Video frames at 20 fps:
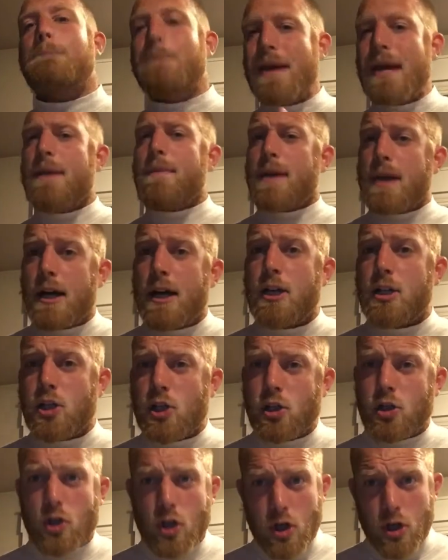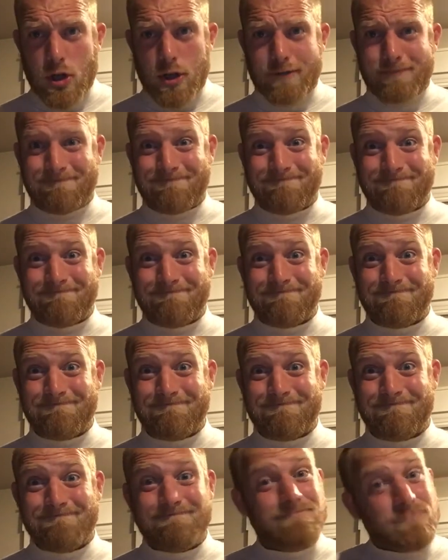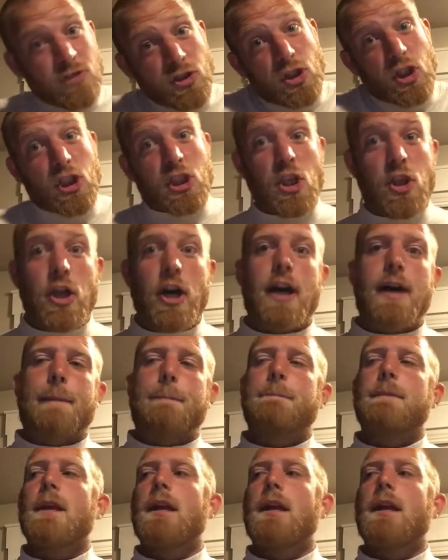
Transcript: maybe I should learn. Just a thought.